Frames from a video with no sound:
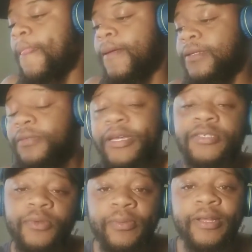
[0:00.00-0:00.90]
She makes
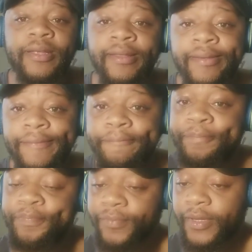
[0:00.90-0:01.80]
more money
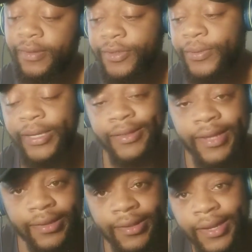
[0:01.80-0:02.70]
doing
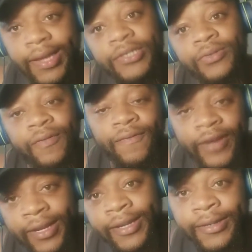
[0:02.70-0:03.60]
that than actual
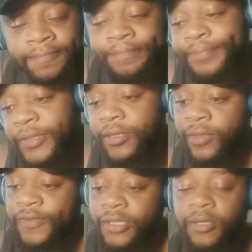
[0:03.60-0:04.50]
fighting. So
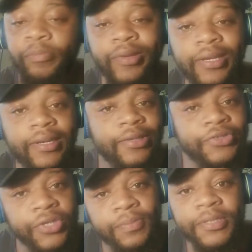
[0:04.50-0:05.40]
if she completely
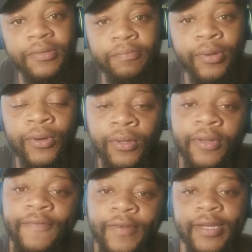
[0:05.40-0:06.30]
drops the ball
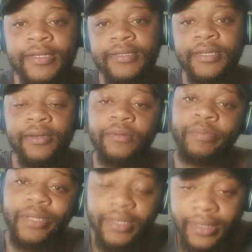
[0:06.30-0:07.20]
in fighting and
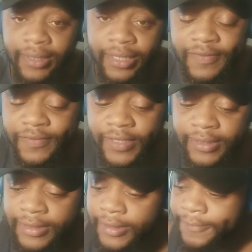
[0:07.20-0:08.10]
completely leaves
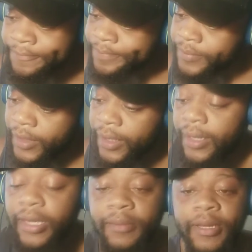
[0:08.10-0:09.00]
fighting,
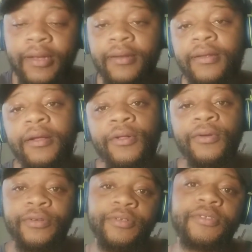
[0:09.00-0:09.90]
hey man, I'll
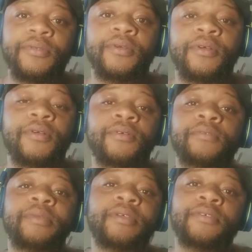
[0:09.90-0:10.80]
hold her to her own,
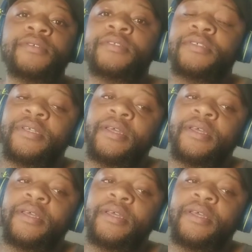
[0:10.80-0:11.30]
because